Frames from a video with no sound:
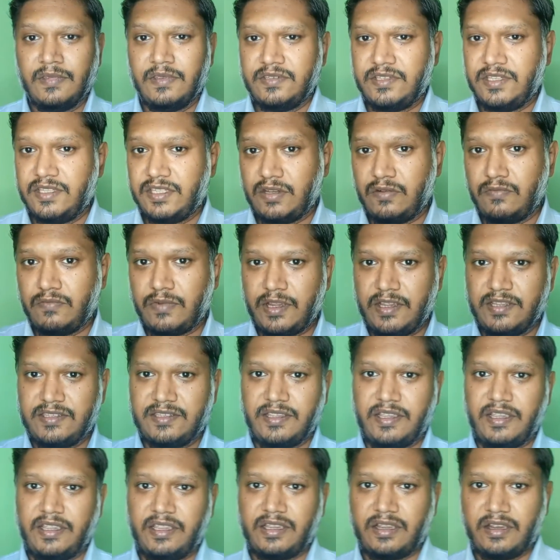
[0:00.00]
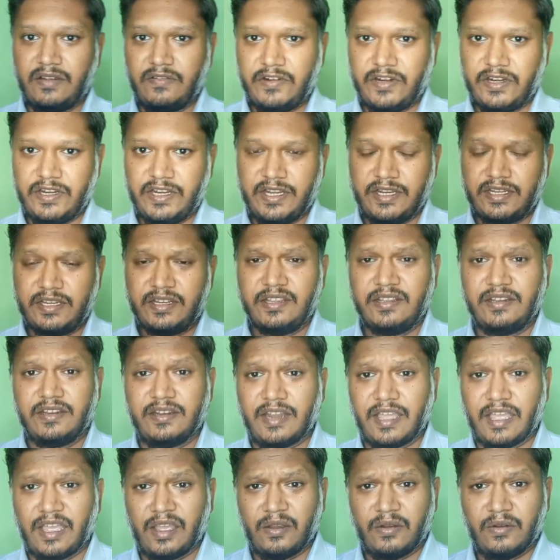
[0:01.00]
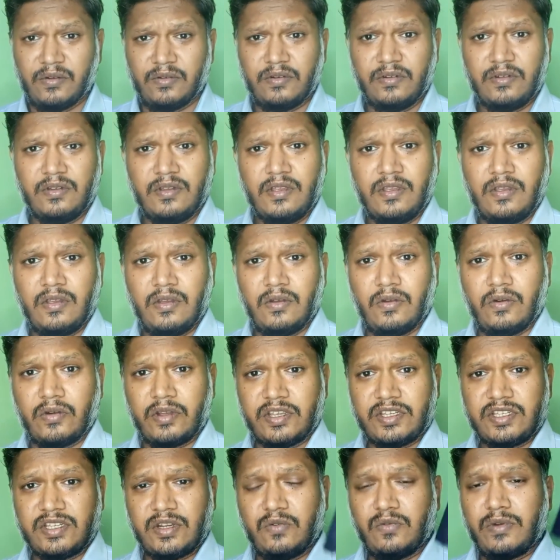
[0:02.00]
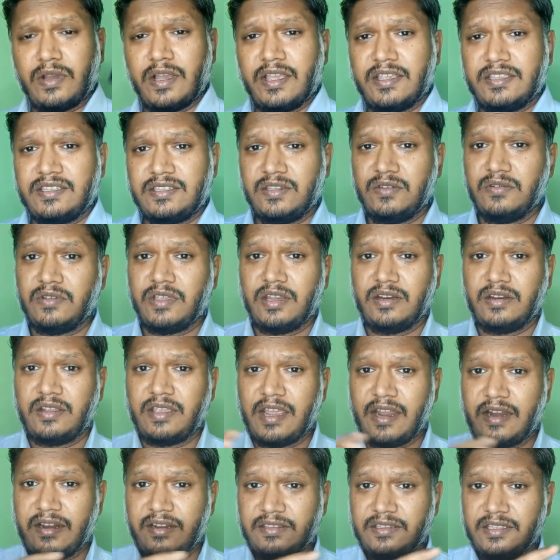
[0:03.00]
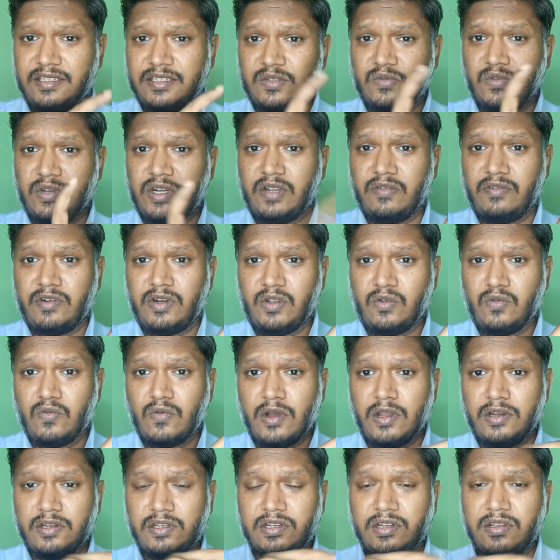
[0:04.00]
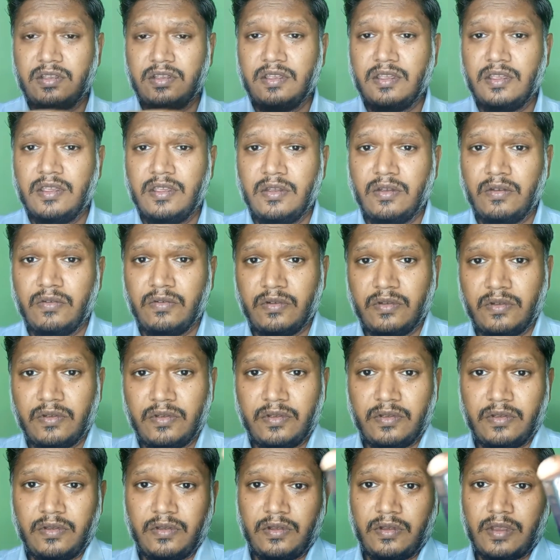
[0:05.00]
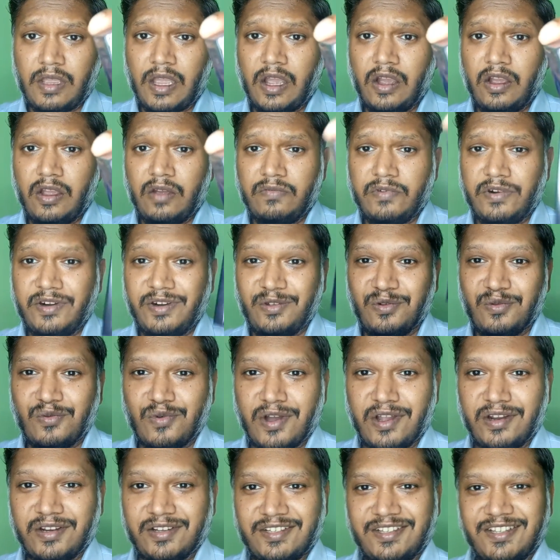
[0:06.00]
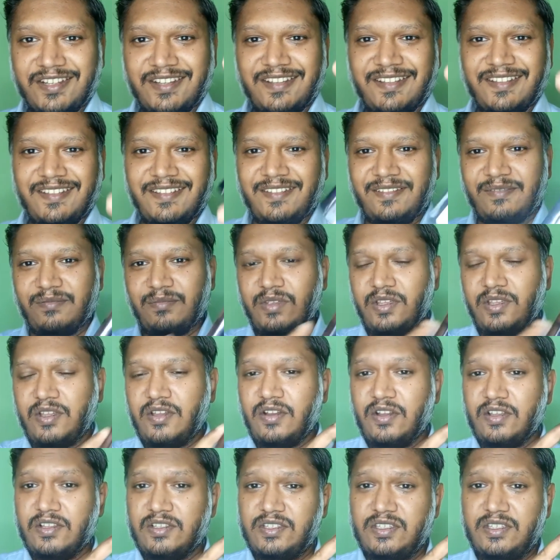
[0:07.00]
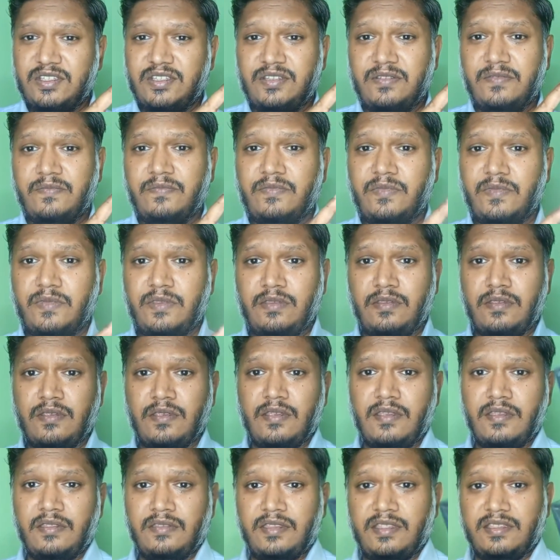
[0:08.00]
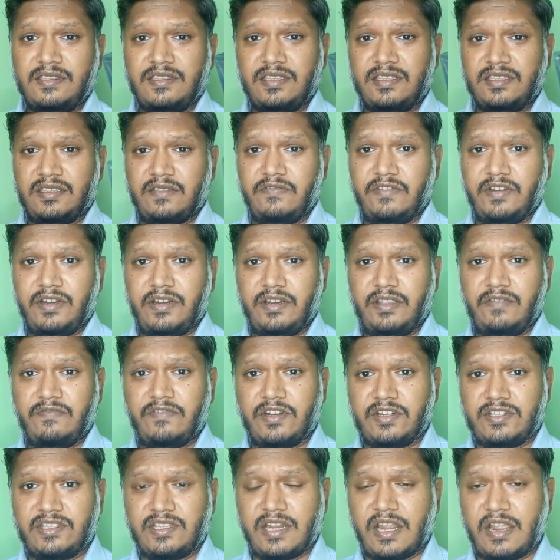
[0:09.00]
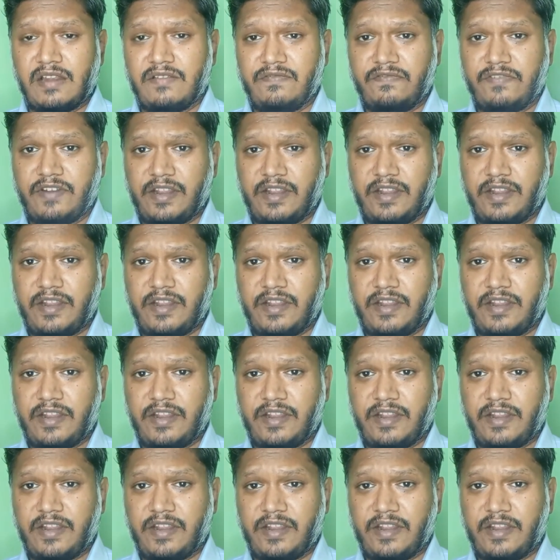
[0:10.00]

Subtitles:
Season wise, I covered it. Now, occasion wise, you can carry this whenever you want, however you want, because this is a very versatile